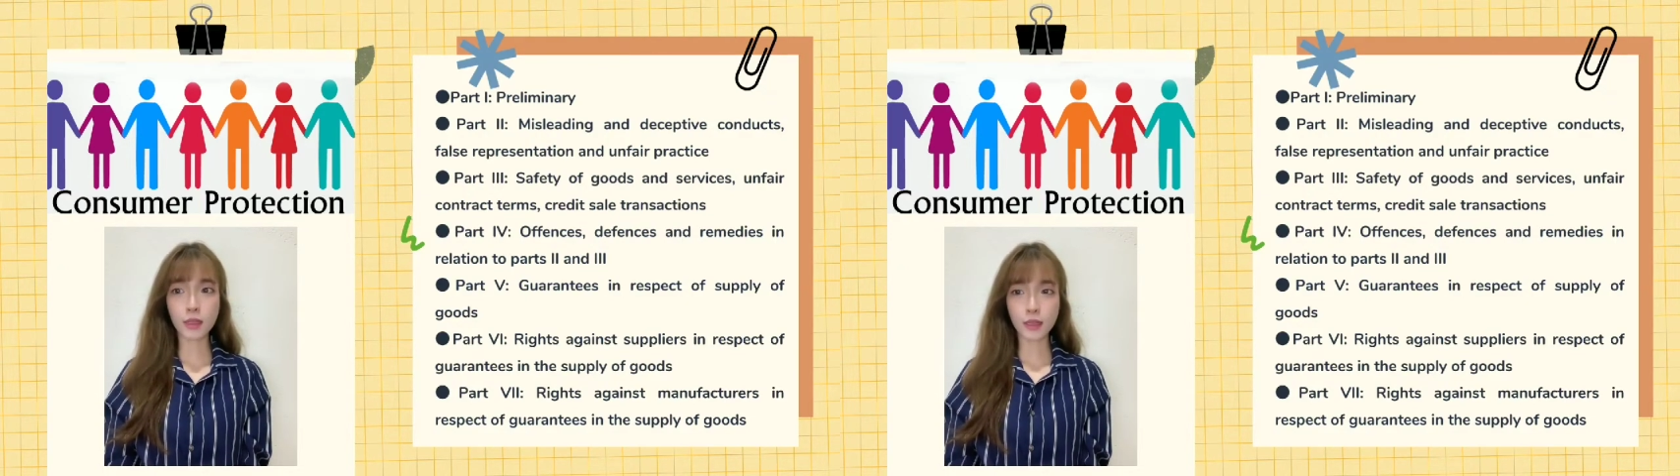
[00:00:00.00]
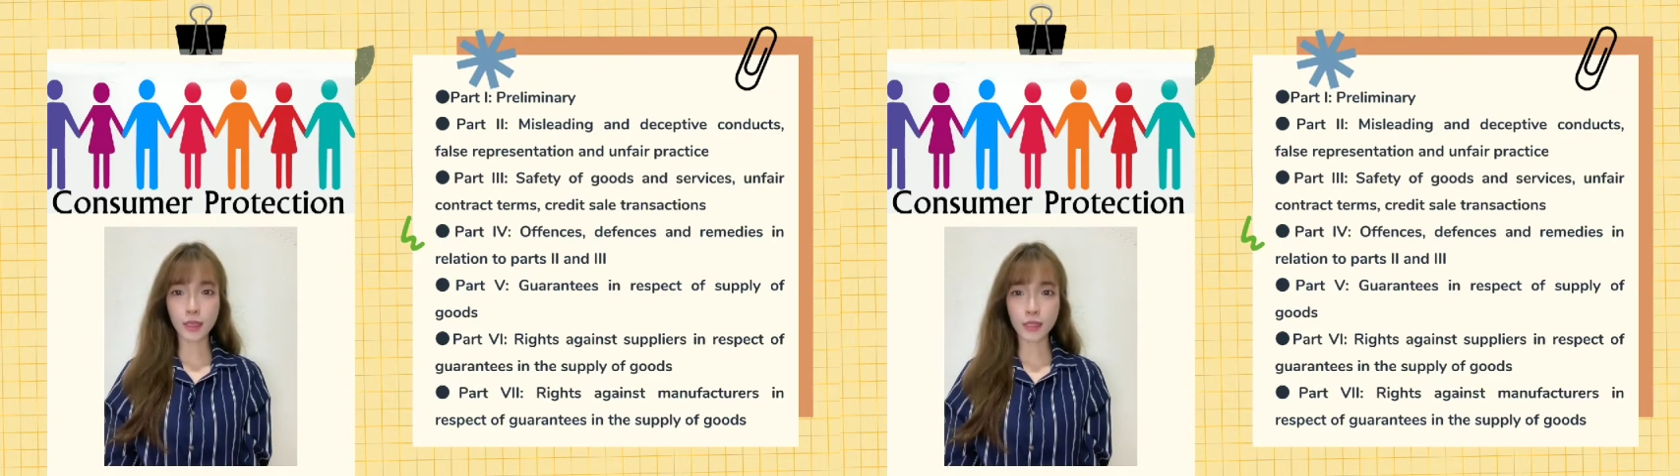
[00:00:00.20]

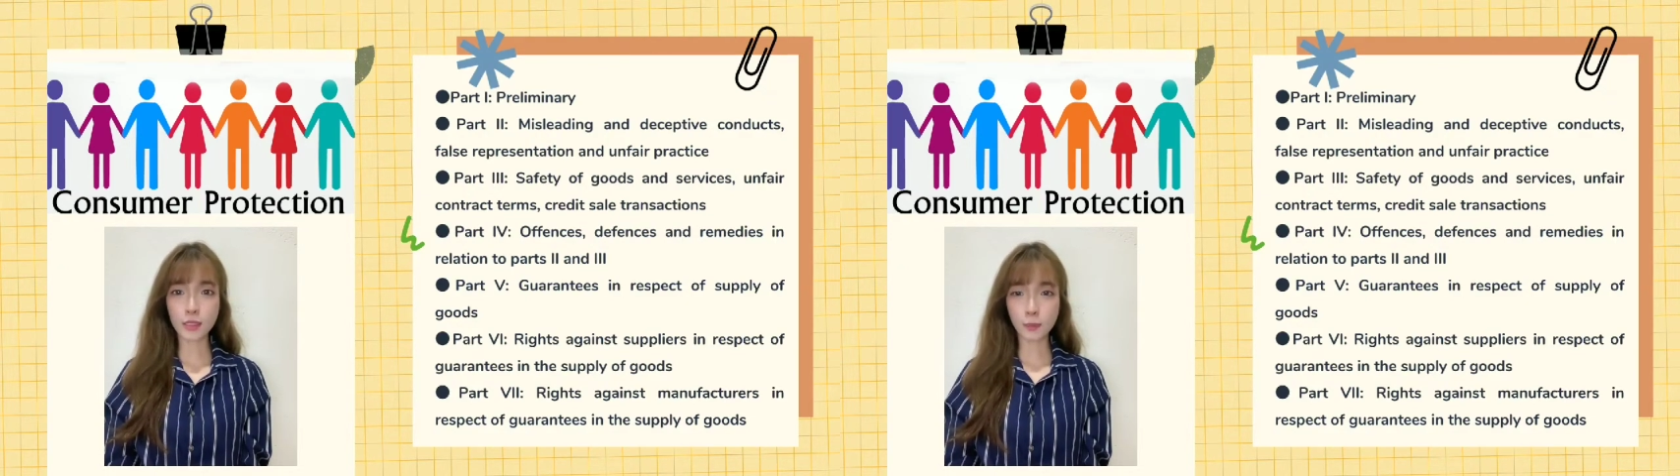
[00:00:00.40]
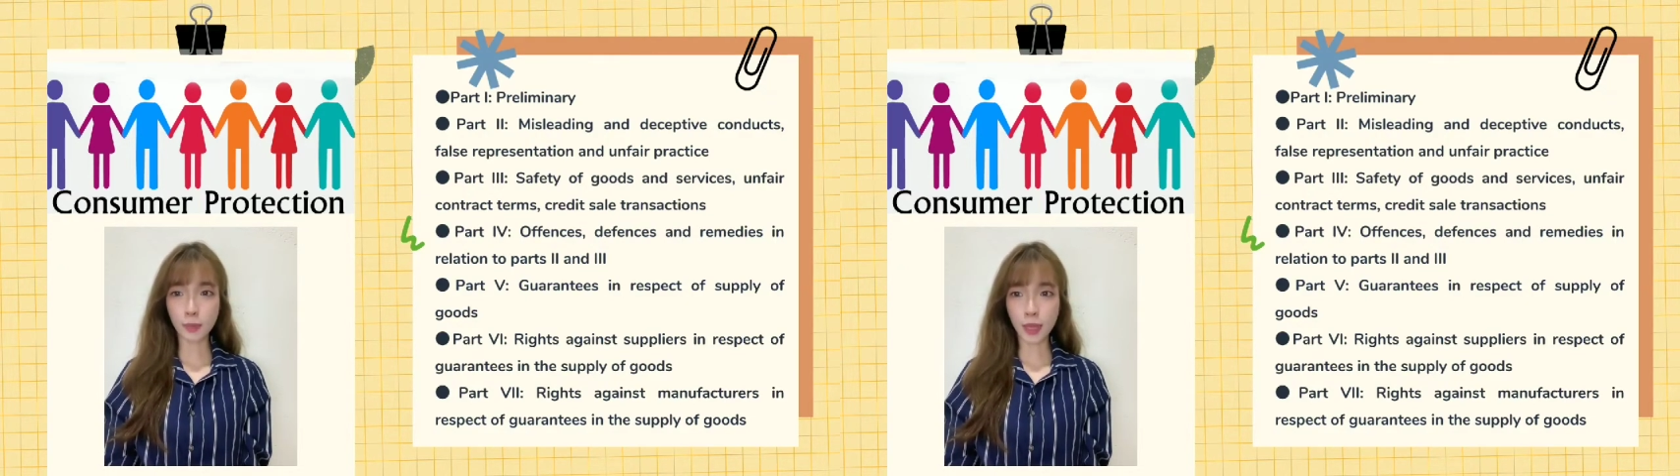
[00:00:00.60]
right
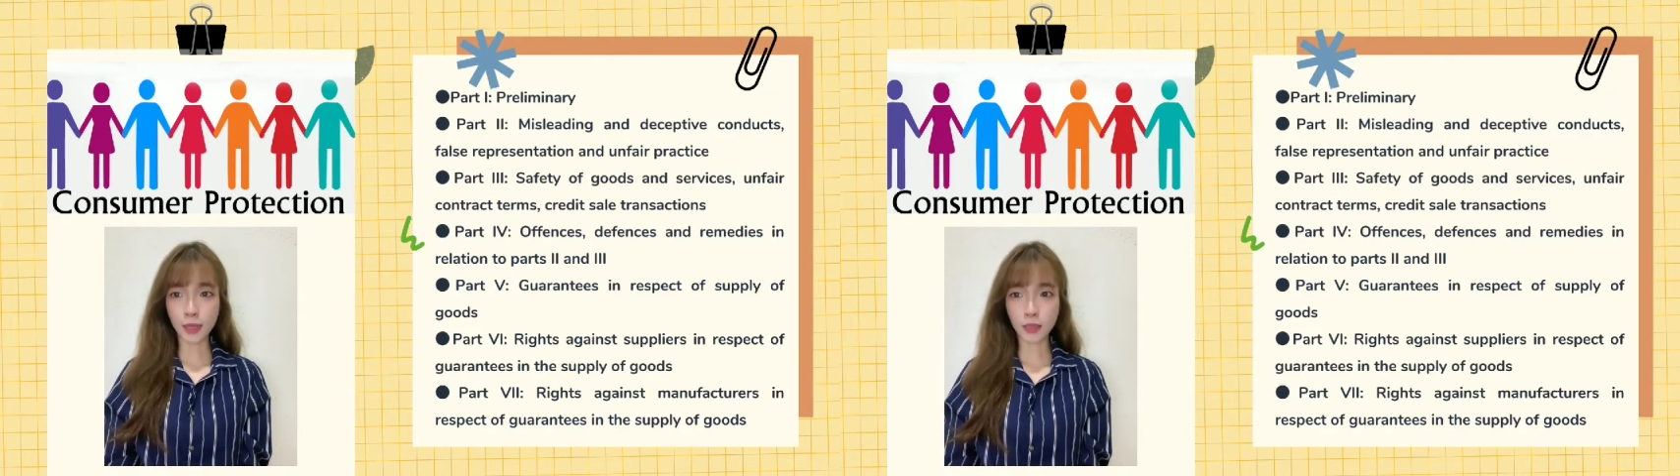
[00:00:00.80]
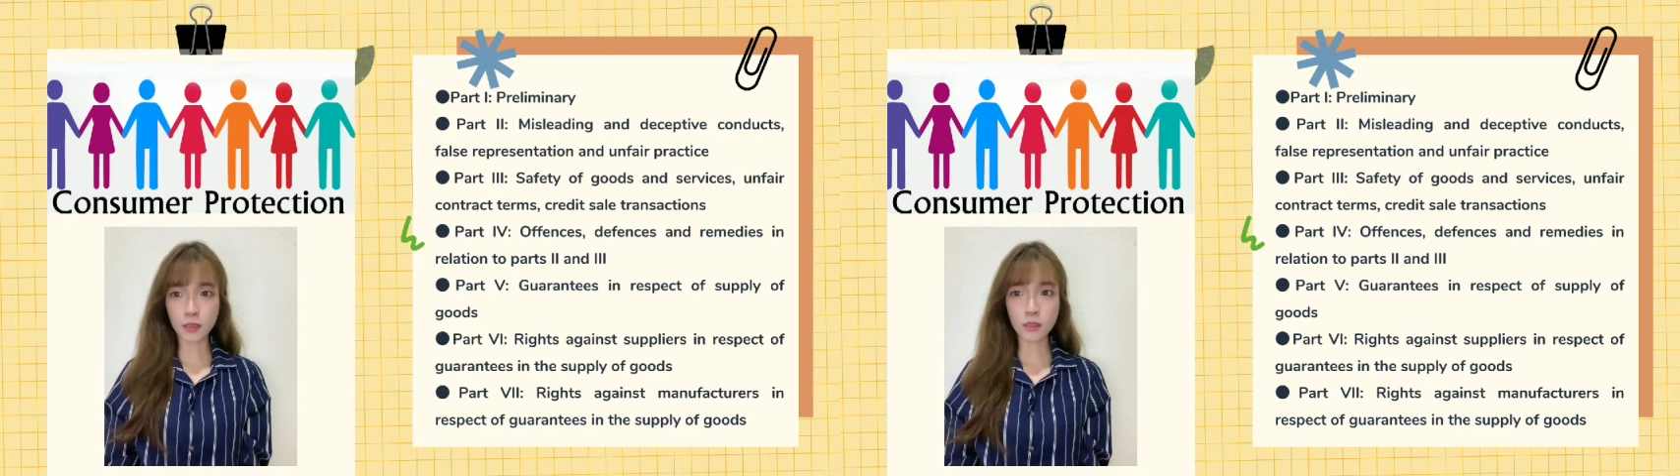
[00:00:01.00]
against
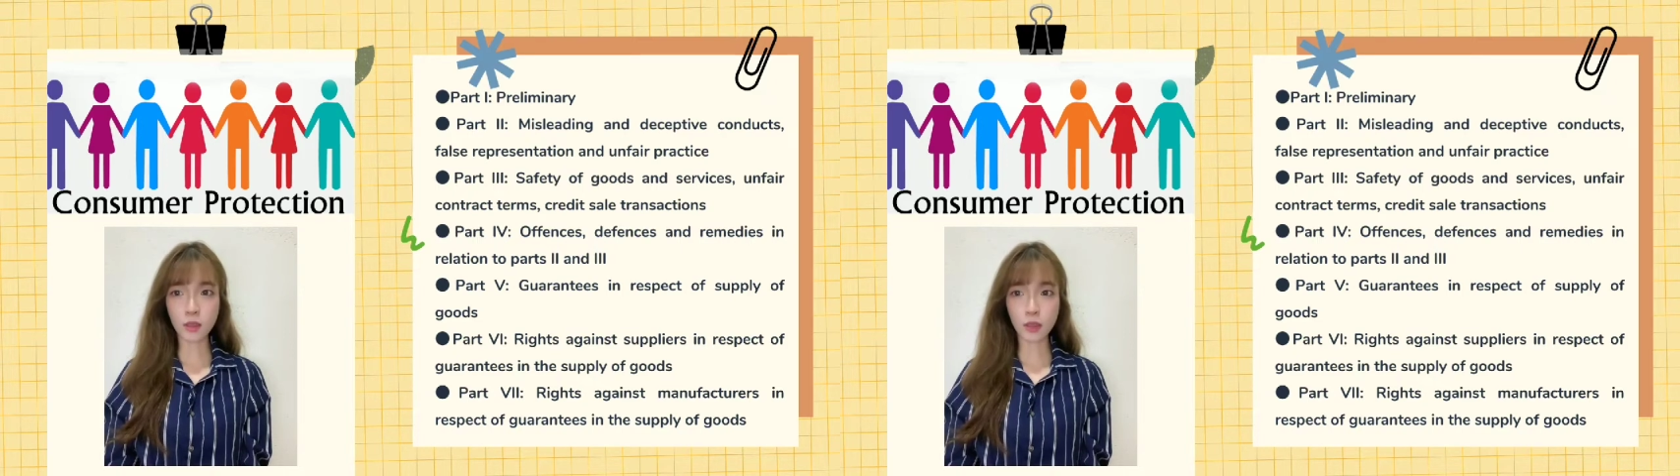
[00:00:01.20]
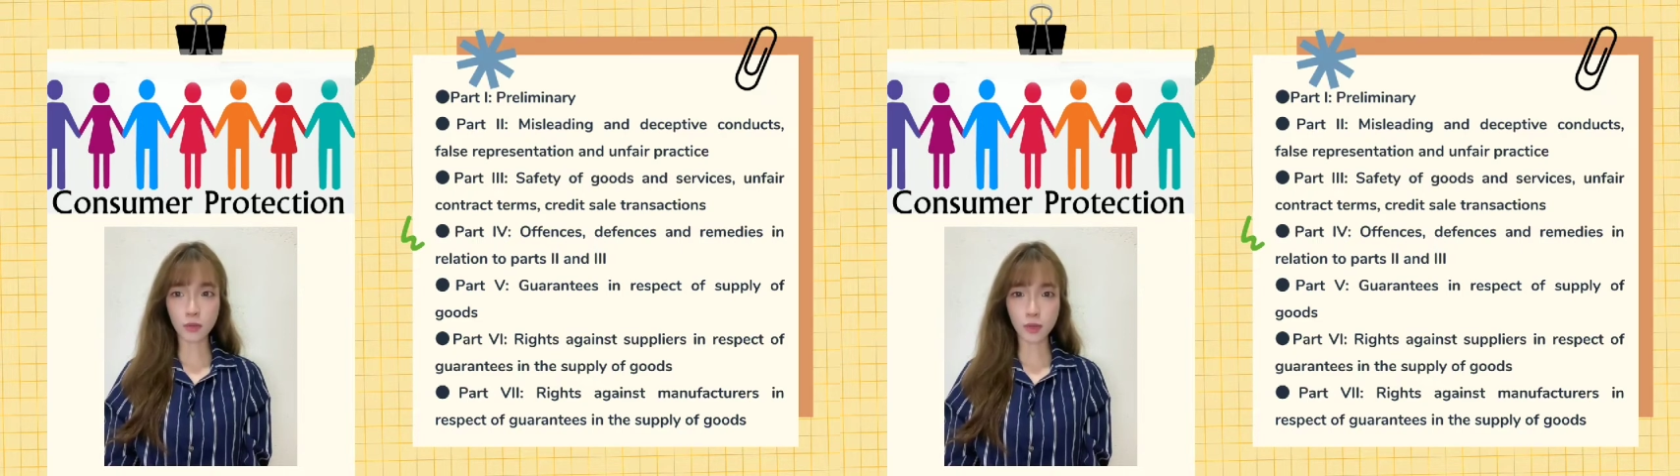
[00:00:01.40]

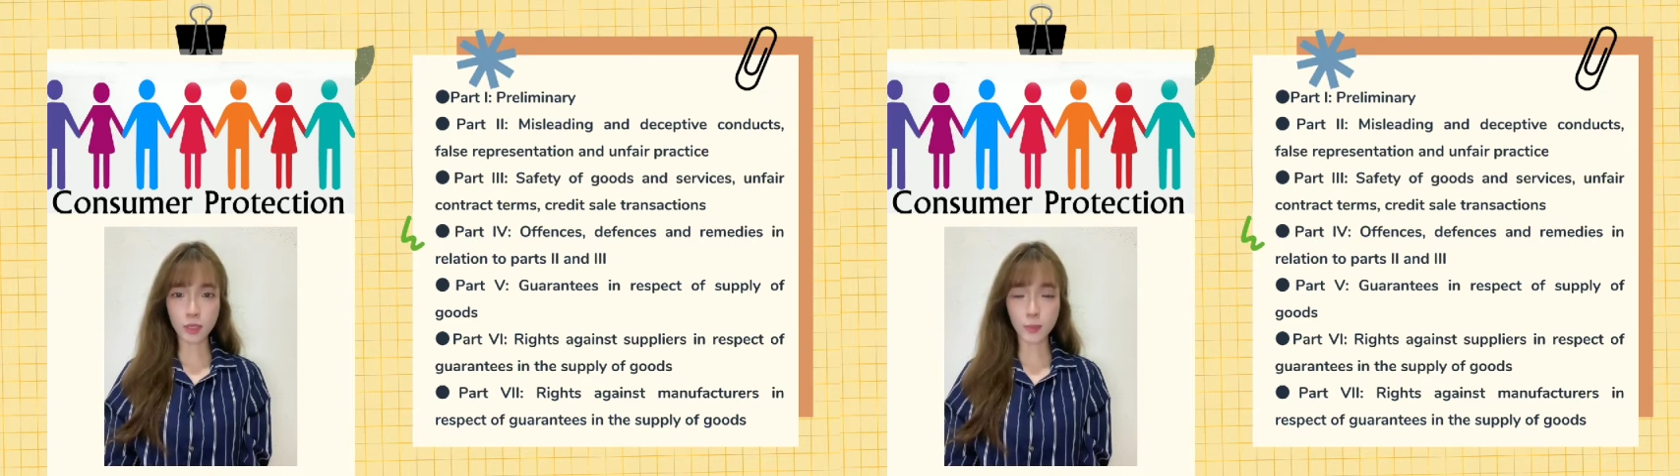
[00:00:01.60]
suppliers